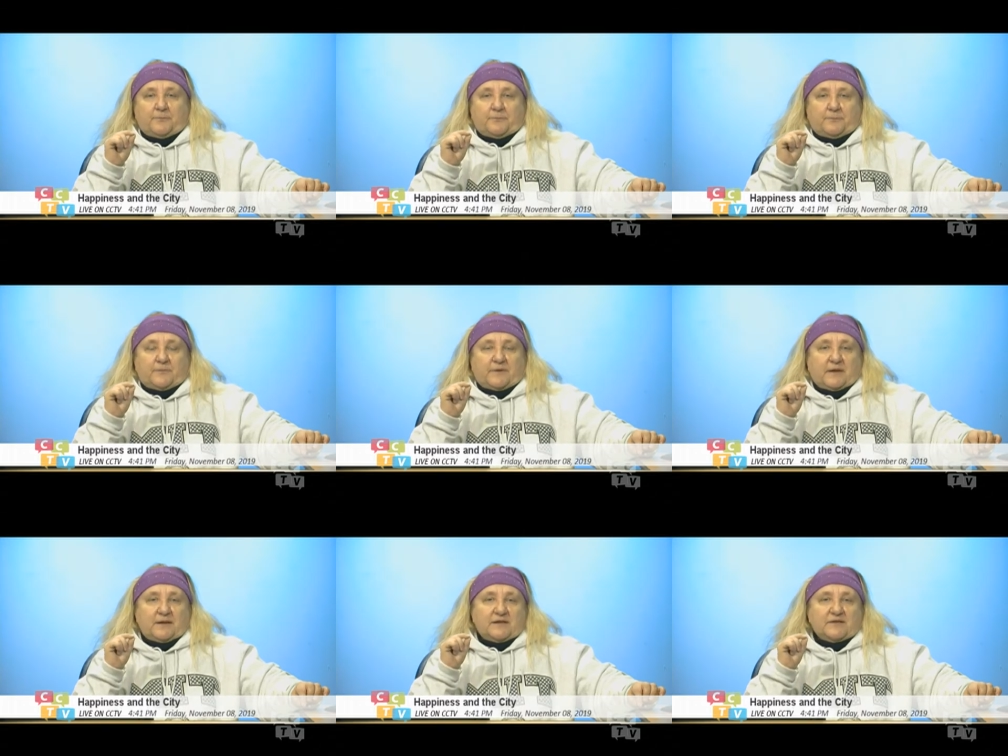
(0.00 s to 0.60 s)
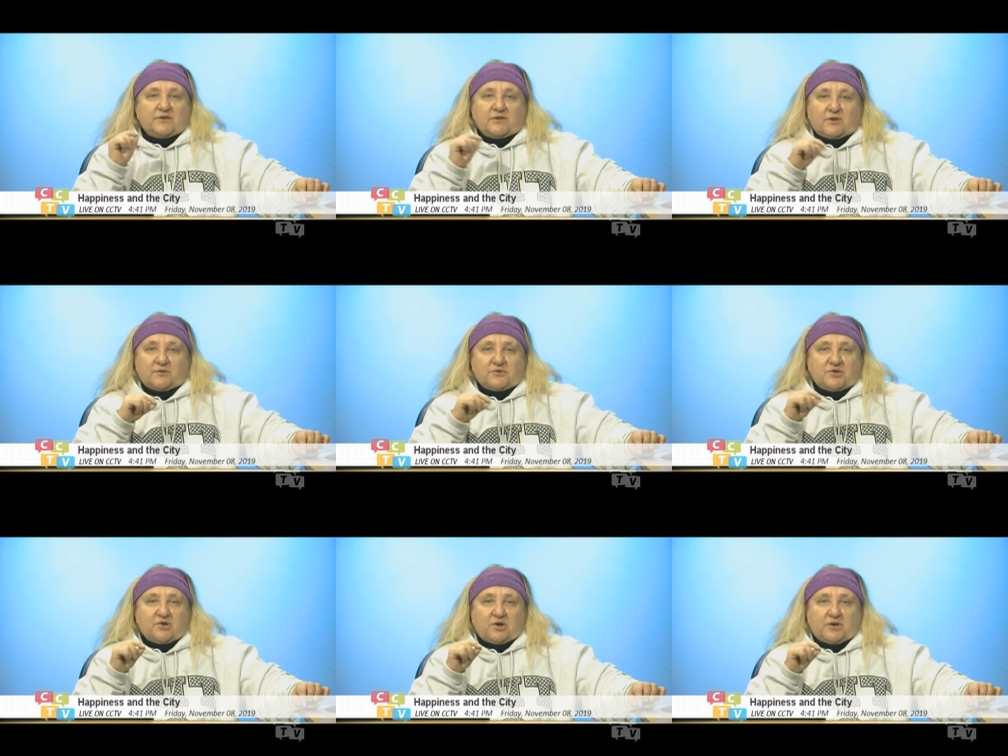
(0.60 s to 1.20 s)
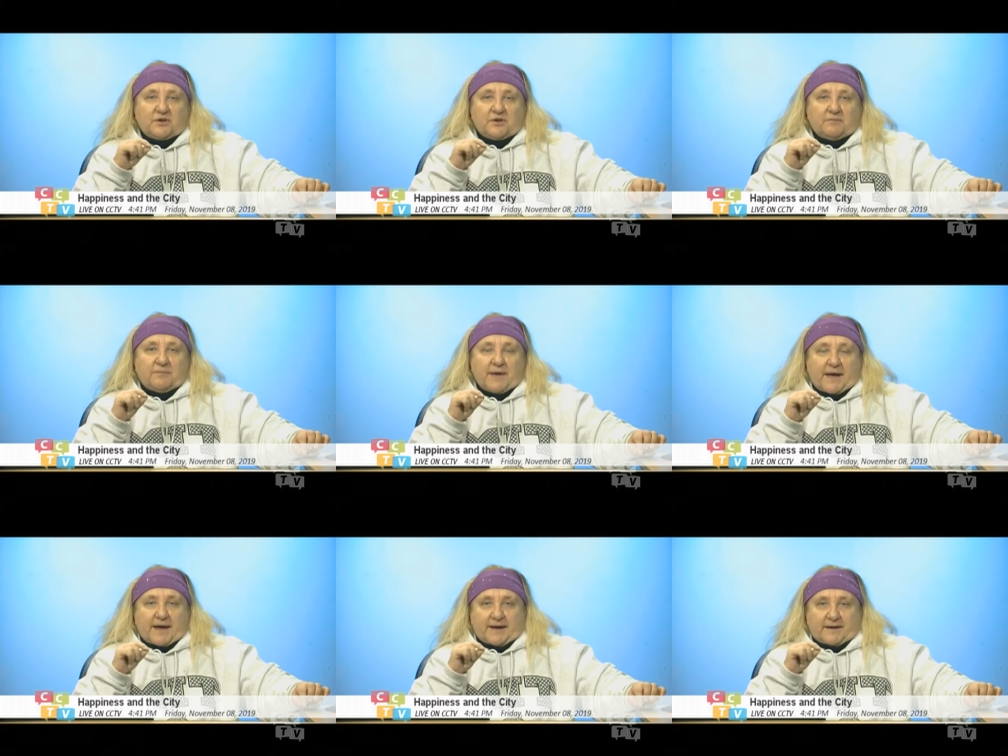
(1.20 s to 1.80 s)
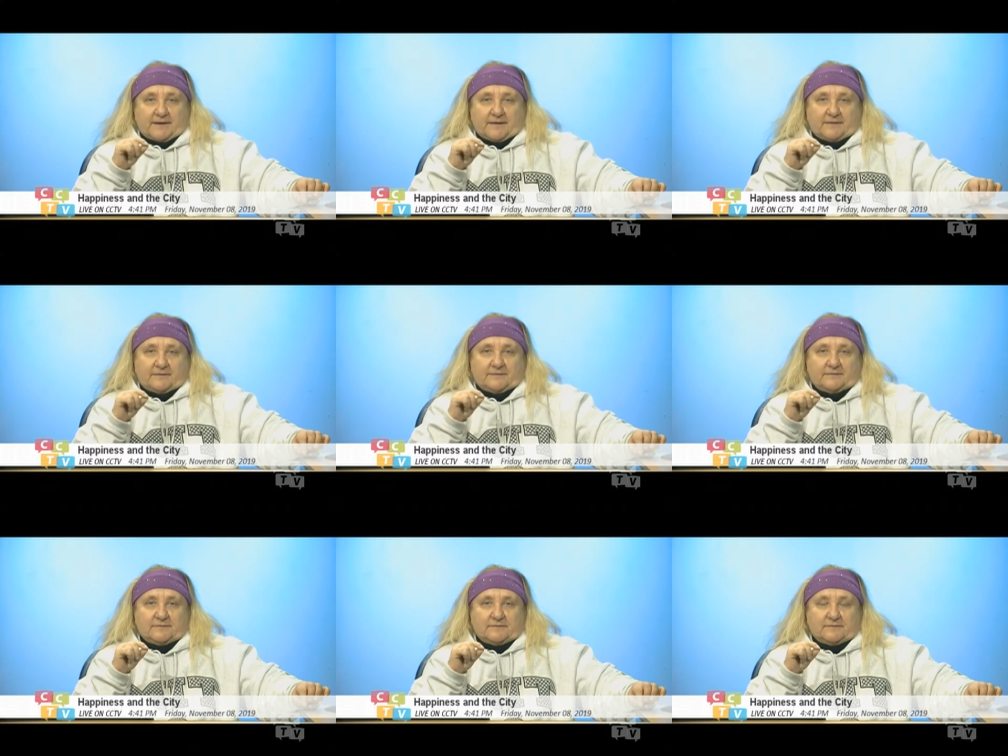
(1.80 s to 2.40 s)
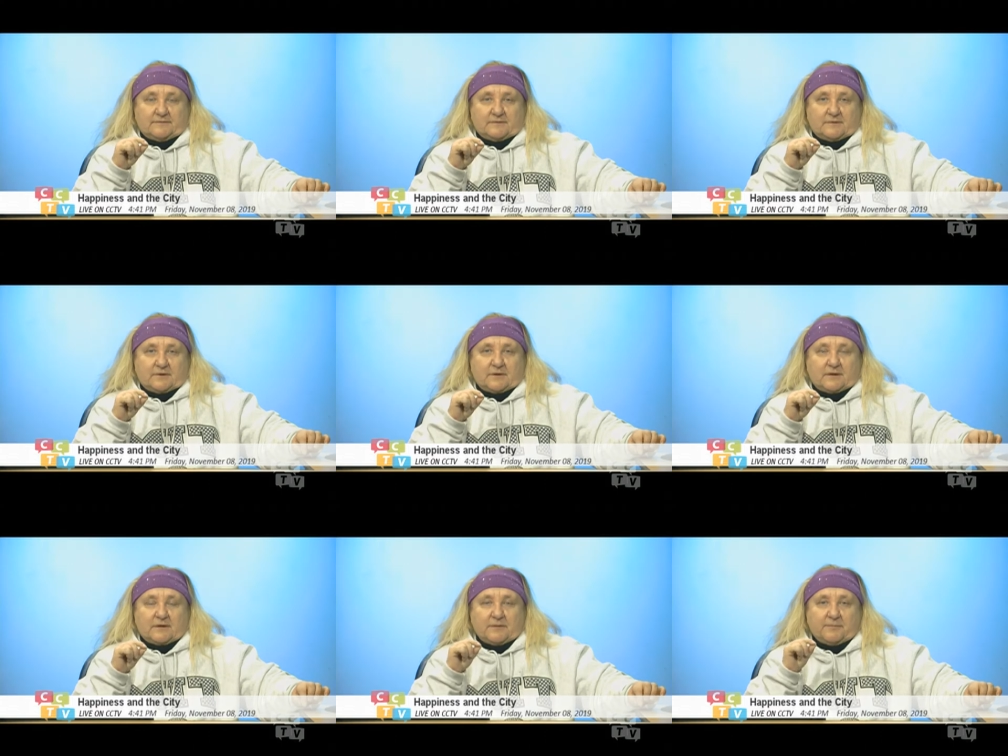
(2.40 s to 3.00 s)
there is no turning back. The